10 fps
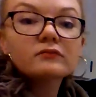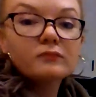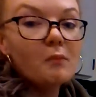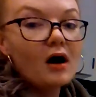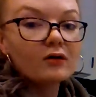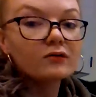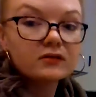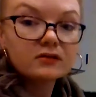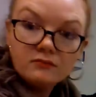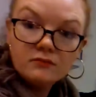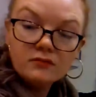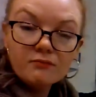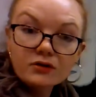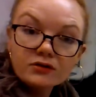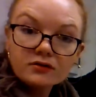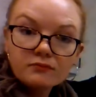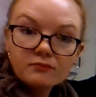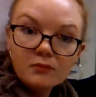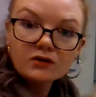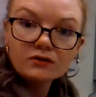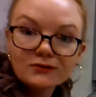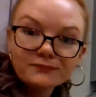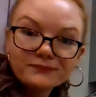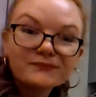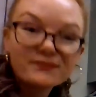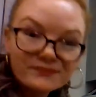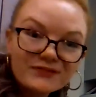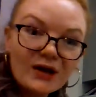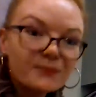models, numbers, models. So